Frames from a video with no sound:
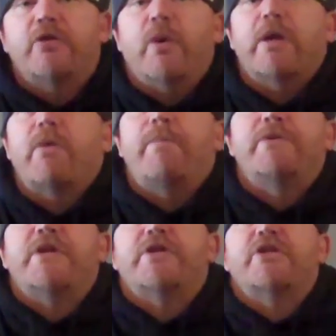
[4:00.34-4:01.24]
and 20
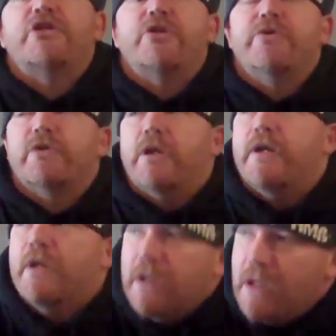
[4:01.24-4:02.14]
repetitions usually,
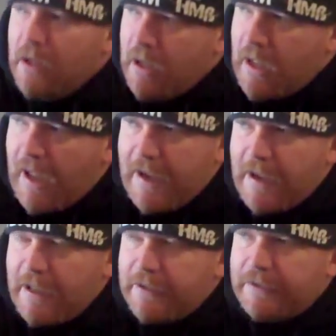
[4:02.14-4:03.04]

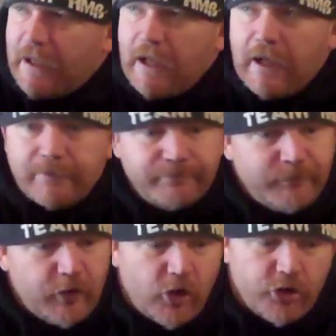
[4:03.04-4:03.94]
and
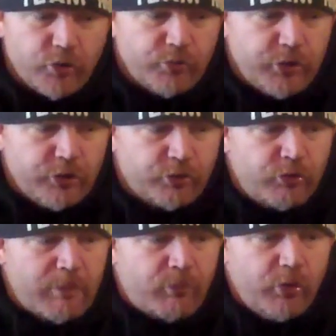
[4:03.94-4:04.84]
your
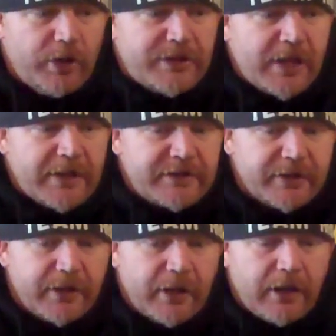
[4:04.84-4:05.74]
grip really takes
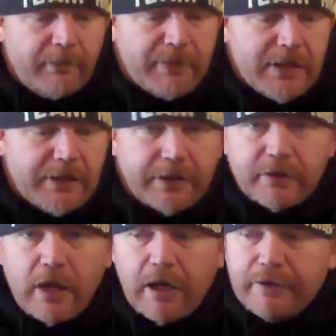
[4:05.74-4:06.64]
a beating
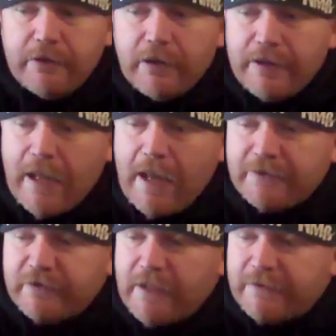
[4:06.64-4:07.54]
doing
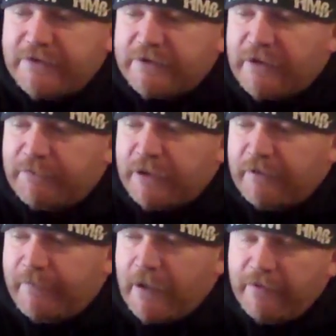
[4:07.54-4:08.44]
that, so that's something
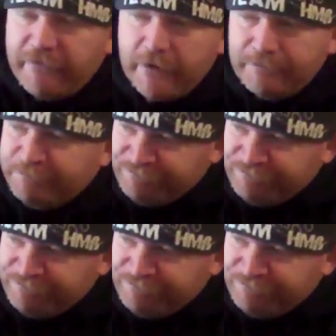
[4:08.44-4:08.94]
of benefit.